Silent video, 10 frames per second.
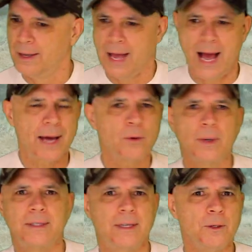how do
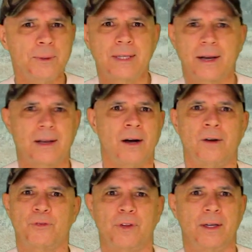I deal with that
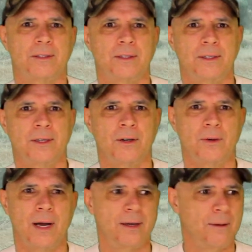conflict?
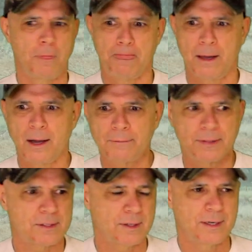I
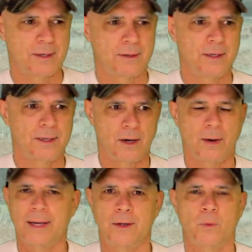obviously
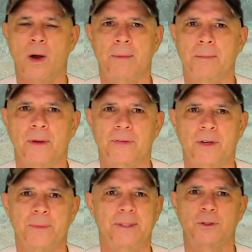I didn't want my mother
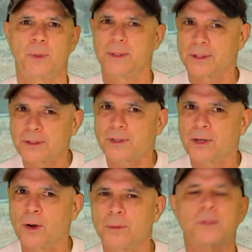going into a
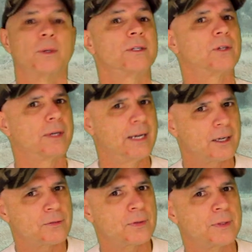nursing home, so I took
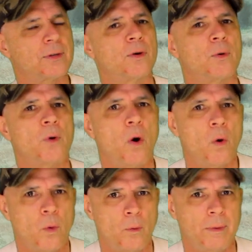care of her in her own
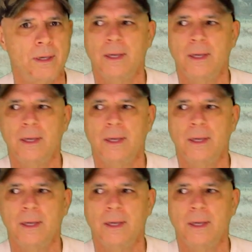home.